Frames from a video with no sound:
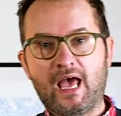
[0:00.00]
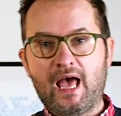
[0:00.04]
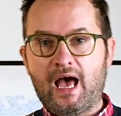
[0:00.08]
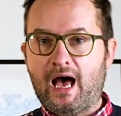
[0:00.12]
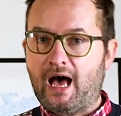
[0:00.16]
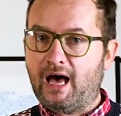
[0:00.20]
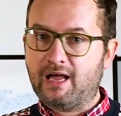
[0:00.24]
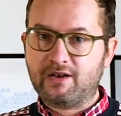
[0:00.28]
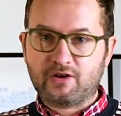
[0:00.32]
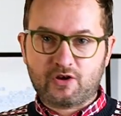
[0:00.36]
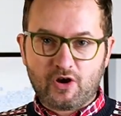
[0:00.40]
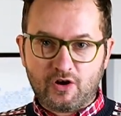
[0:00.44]

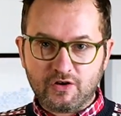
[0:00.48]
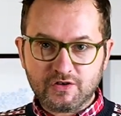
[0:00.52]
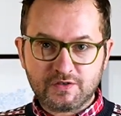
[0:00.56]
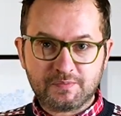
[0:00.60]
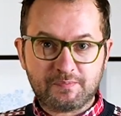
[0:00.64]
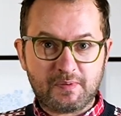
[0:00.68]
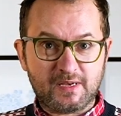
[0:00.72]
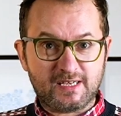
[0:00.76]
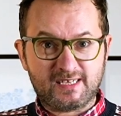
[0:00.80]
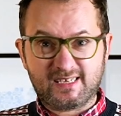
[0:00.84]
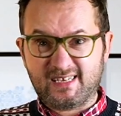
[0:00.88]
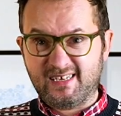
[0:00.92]
And God's
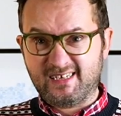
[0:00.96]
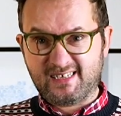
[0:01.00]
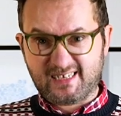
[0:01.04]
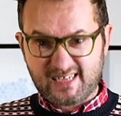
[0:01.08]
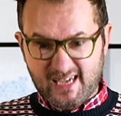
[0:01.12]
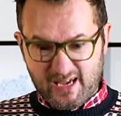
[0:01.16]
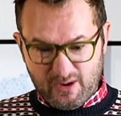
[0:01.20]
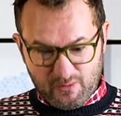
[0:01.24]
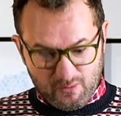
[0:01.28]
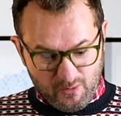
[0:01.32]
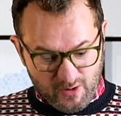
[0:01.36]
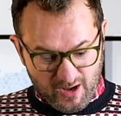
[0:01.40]
basically
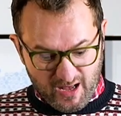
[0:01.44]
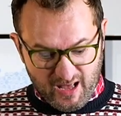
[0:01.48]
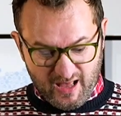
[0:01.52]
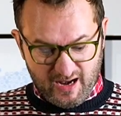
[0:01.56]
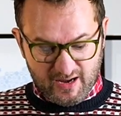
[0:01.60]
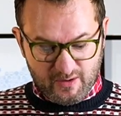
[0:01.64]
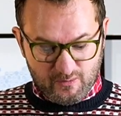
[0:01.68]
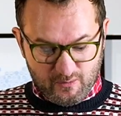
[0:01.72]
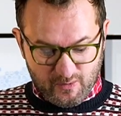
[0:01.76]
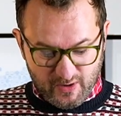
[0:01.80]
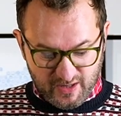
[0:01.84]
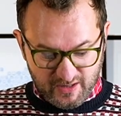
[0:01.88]
saying, well,
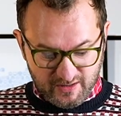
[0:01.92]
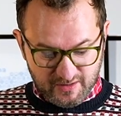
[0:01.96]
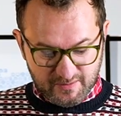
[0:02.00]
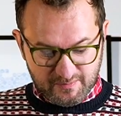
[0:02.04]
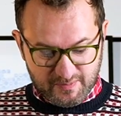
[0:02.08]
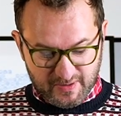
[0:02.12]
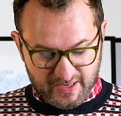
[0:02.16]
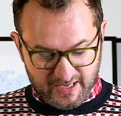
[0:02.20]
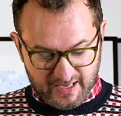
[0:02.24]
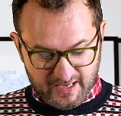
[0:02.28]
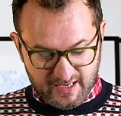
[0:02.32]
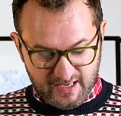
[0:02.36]
it will
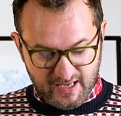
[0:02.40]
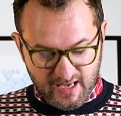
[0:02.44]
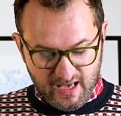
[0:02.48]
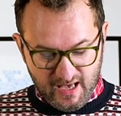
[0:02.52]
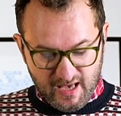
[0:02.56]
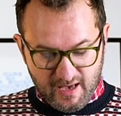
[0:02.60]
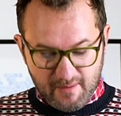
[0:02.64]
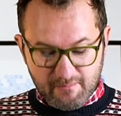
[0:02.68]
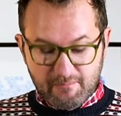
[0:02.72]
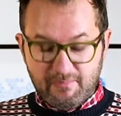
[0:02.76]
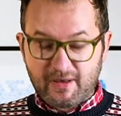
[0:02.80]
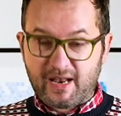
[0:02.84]
be,
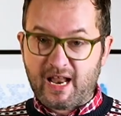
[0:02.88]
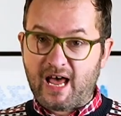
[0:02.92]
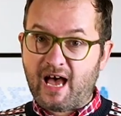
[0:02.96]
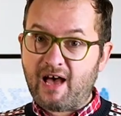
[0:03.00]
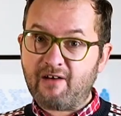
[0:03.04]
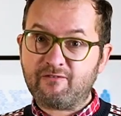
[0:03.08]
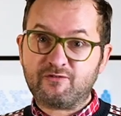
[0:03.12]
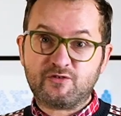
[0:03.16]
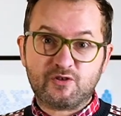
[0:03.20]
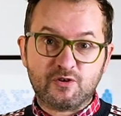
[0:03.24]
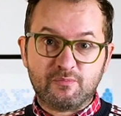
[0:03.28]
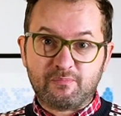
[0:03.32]
but
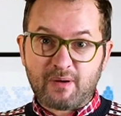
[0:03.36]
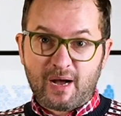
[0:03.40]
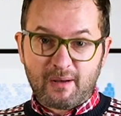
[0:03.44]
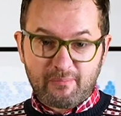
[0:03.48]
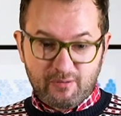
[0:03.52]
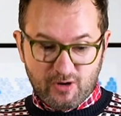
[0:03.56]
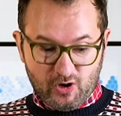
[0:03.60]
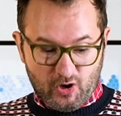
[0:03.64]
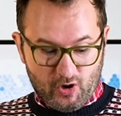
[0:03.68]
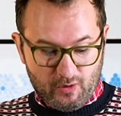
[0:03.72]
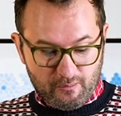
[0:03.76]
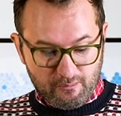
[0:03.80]
after
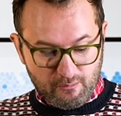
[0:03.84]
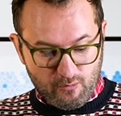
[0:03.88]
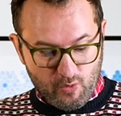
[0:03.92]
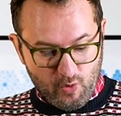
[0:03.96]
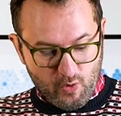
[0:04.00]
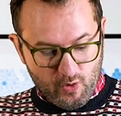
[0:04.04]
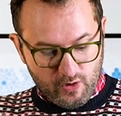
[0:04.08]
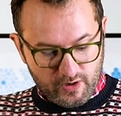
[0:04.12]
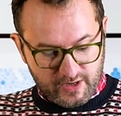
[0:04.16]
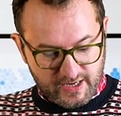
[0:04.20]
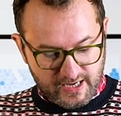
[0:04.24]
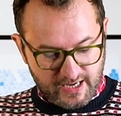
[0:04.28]
Babylon,
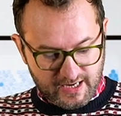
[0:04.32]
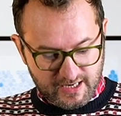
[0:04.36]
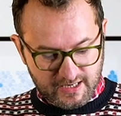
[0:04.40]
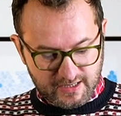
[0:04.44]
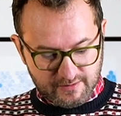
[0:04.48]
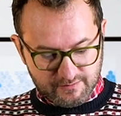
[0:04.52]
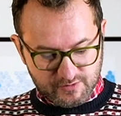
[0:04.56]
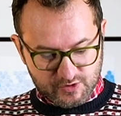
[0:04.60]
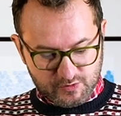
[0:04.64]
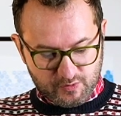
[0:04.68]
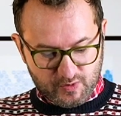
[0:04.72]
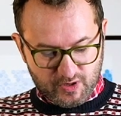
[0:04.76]
more
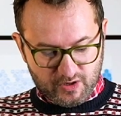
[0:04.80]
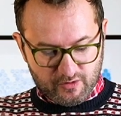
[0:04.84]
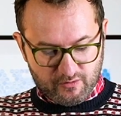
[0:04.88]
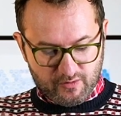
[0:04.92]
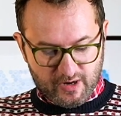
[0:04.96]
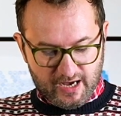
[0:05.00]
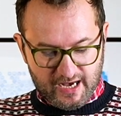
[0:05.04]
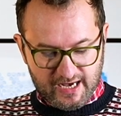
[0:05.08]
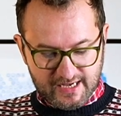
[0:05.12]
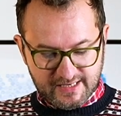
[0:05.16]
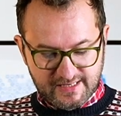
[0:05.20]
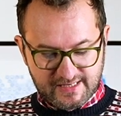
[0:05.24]
kingdoms will
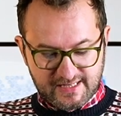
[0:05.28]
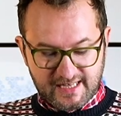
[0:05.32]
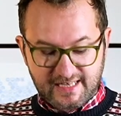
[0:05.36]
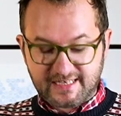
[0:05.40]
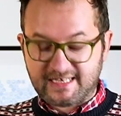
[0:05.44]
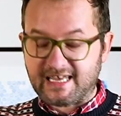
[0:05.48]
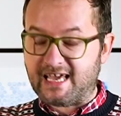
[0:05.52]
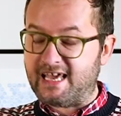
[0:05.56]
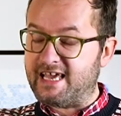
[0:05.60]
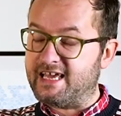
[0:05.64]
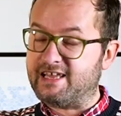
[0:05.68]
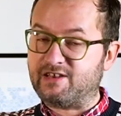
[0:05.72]
arise that
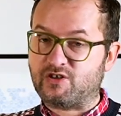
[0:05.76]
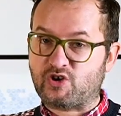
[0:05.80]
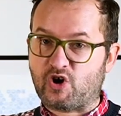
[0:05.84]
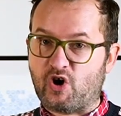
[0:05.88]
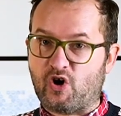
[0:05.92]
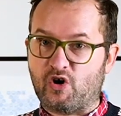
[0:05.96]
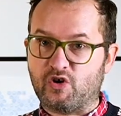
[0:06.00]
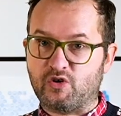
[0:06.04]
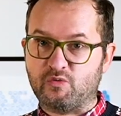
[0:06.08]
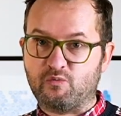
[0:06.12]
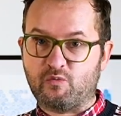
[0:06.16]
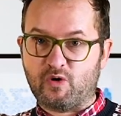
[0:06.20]
hate
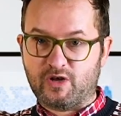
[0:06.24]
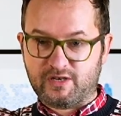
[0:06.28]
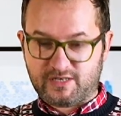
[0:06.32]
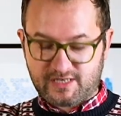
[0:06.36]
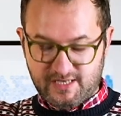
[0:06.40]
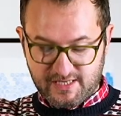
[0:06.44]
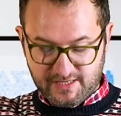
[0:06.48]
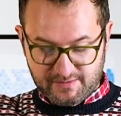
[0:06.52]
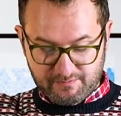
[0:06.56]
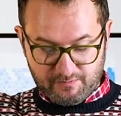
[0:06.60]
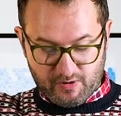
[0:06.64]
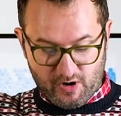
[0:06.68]
God and want
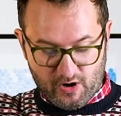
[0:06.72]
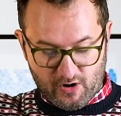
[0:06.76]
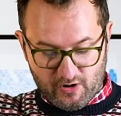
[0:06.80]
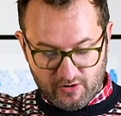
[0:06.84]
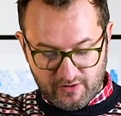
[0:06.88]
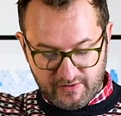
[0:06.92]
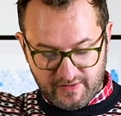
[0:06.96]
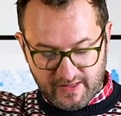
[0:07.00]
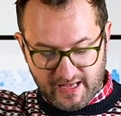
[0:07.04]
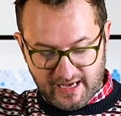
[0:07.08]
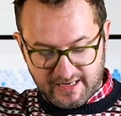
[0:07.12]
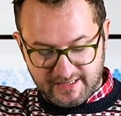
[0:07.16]
his power.
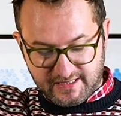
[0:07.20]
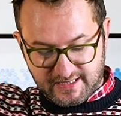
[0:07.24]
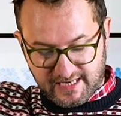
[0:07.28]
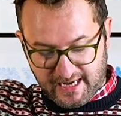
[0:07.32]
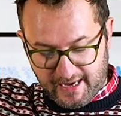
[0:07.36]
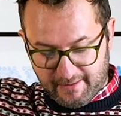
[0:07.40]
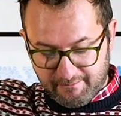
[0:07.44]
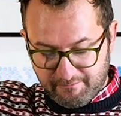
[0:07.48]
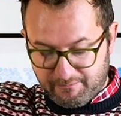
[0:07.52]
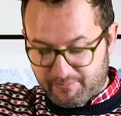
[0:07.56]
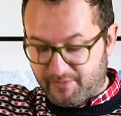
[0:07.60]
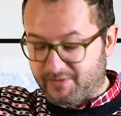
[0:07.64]
And that
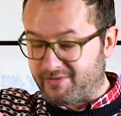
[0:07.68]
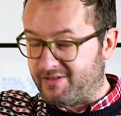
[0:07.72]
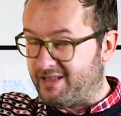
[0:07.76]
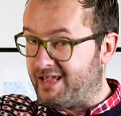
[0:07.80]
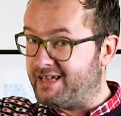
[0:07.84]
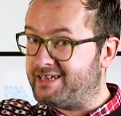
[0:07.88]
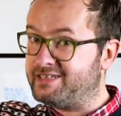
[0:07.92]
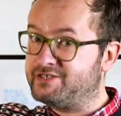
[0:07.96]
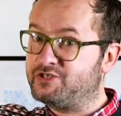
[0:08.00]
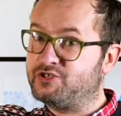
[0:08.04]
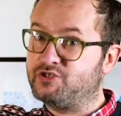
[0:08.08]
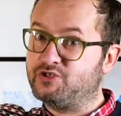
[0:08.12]
temple,
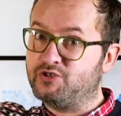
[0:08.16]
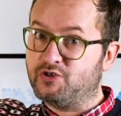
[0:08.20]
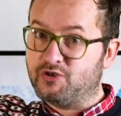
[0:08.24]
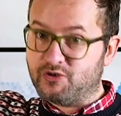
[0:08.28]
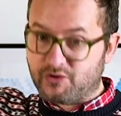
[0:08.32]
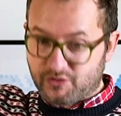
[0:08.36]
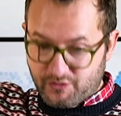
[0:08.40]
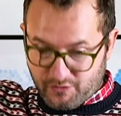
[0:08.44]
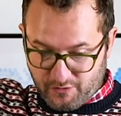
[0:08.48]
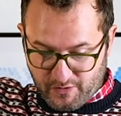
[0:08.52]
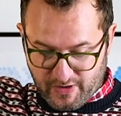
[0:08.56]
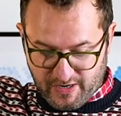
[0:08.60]
that is
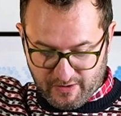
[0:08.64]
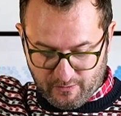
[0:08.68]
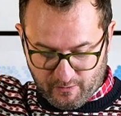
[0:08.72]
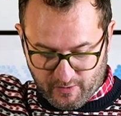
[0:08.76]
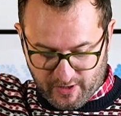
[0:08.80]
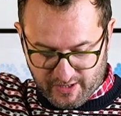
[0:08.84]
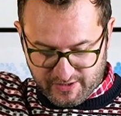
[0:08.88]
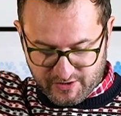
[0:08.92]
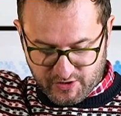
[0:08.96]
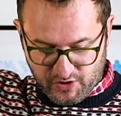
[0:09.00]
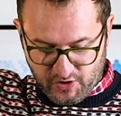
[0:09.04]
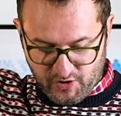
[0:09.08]
your great
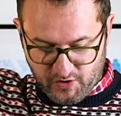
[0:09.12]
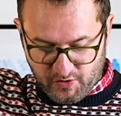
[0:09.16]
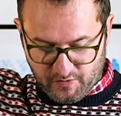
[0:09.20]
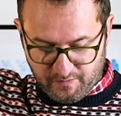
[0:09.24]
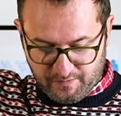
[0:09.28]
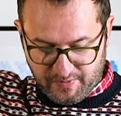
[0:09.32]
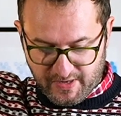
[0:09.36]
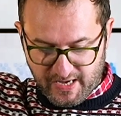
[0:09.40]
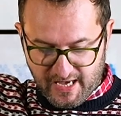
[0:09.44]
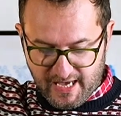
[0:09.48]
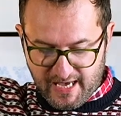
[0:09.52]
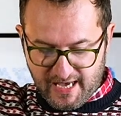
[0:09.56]
white
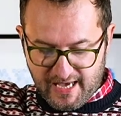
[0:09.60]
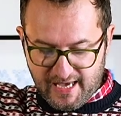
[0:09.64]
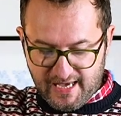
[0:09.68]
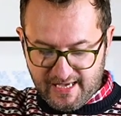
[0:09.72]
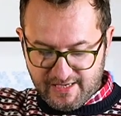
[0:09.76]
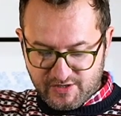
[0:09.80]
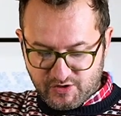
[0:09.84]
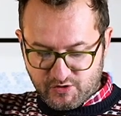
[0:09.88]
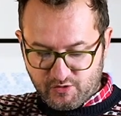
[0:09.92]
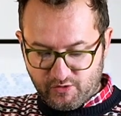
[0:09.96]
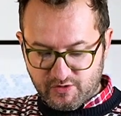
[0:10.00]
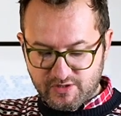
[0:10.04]
hope,
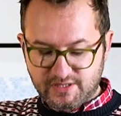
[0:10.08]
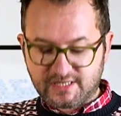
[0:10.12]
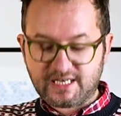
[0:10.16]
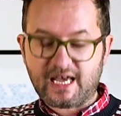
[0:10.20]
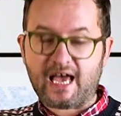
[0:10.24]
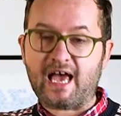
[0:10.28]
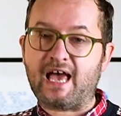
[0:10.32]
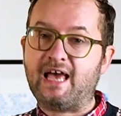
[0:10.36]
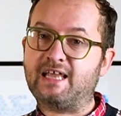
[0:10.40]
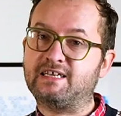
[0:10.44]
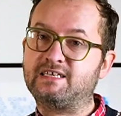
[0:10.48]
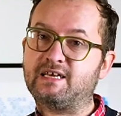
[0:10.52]
is going
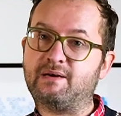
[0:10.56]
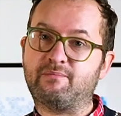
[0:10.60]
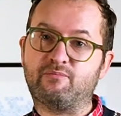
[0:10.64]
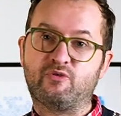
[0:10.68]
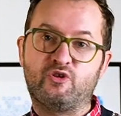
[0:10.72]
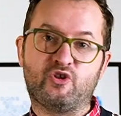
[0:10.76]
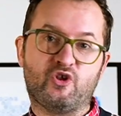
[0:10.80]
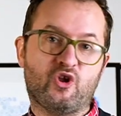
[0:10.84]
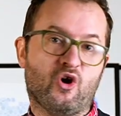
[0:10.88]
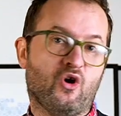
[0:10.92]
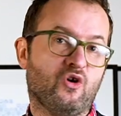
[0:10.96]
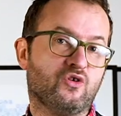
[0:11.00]
to end up
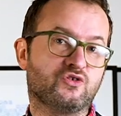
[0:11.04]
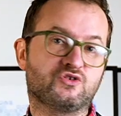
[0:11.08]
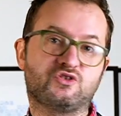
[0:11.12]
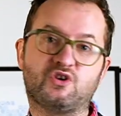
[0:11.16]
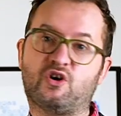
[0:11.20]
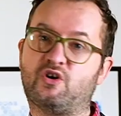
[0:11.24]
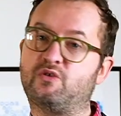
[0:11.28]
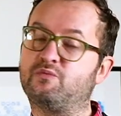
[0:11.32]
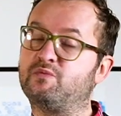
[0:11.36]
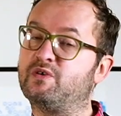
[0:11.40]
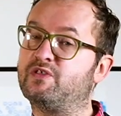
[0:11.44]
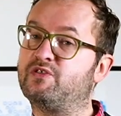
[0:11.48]
knocked
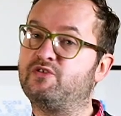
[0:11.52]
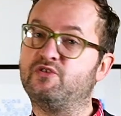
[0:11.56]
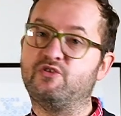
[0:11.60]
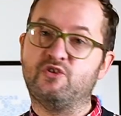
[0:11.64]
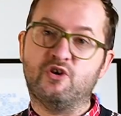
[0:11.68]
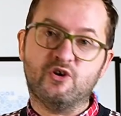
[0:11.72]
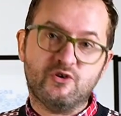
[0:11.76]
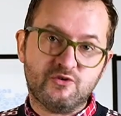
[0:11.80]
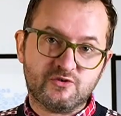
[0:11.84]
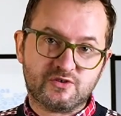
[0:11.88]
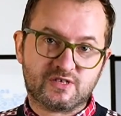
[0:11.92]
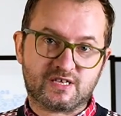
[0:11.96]
down with
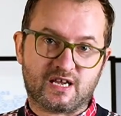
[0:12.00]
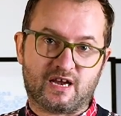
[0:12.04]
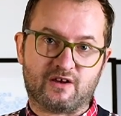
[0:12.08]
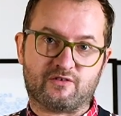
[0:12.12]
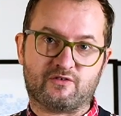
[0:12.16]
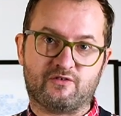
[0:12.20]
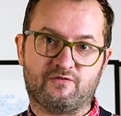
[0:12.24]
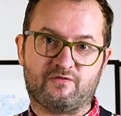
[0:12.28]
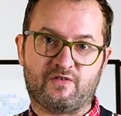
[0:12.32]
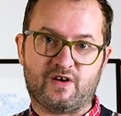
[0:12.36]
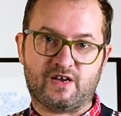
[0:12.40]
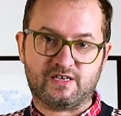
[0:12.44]
no
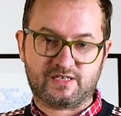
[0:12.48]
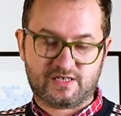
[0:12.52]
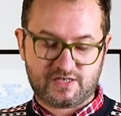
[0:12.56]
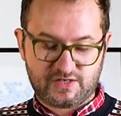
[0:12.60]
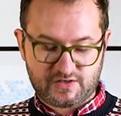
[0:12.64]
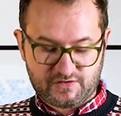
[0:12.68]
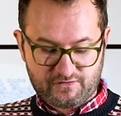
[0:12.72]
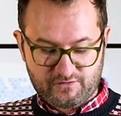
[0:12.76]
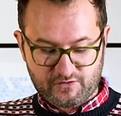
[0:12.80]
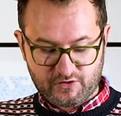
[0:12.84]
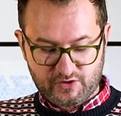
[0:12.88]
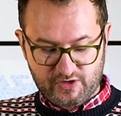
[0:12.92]

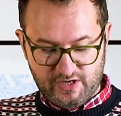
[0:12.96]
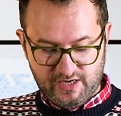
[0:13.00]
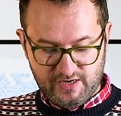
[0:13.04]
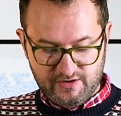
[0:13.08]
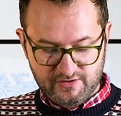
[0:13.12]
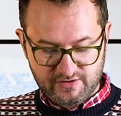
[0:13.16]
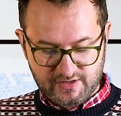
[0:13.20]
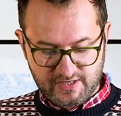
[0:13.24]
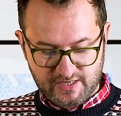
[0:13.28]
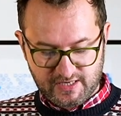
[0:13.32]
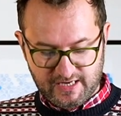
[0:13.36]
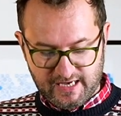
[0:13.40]
sacrifices for
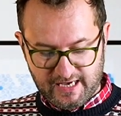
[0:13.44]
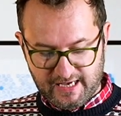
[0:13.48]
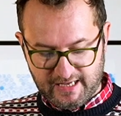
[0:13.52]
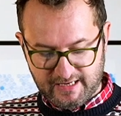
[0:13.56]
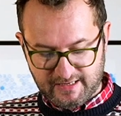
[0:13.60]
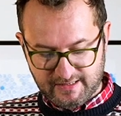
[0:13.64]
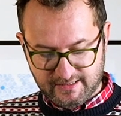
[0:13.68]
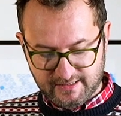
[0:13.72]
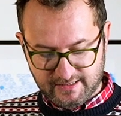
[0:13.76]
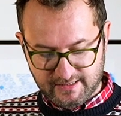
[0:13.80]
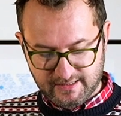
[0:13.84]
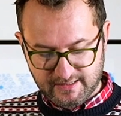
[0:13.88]
years on
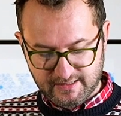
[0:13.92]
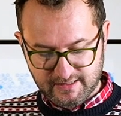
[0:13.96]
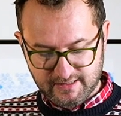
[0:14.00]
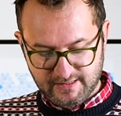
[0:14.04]
end.